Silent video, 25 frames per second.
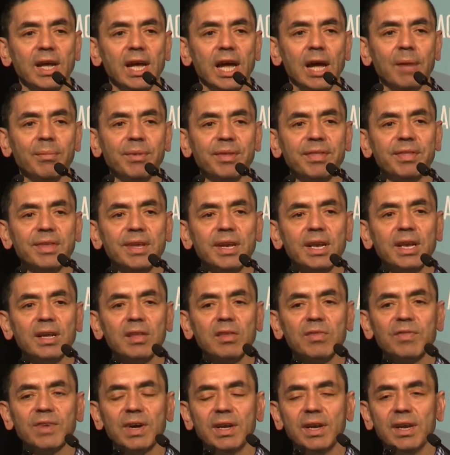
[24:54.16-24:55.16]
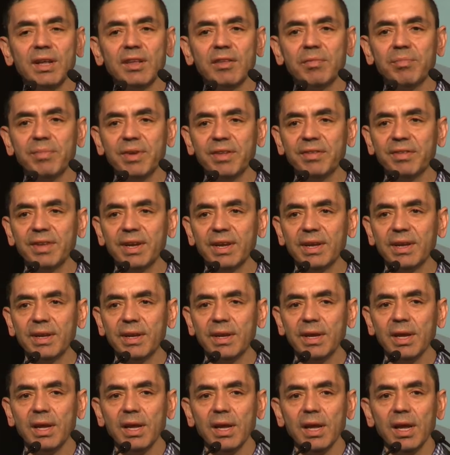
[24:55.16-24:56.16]
MHC class 1 is missing.
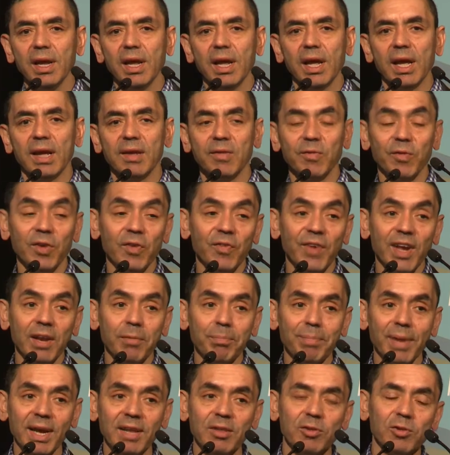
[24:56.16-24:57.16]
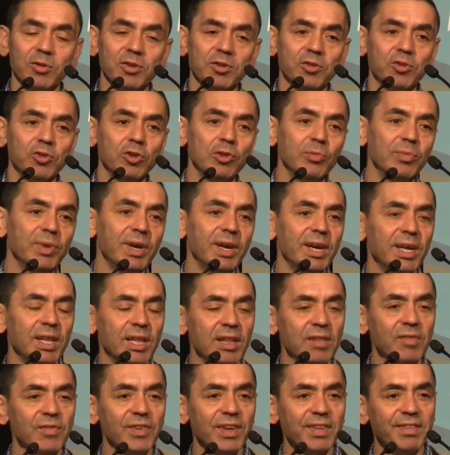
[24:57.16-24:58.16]
We went back to the tumor and
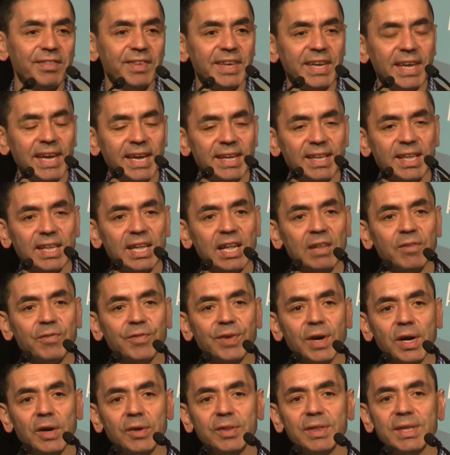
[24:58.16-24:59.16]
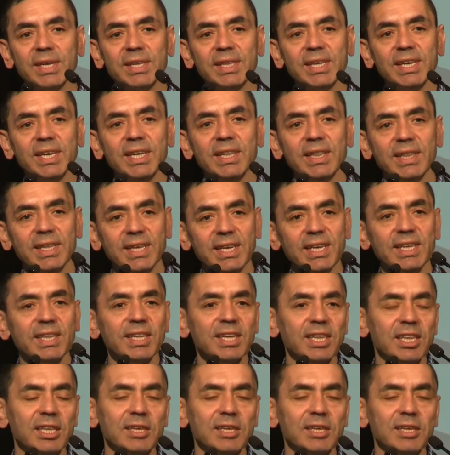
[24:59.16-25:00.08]
investigated and found that indeed in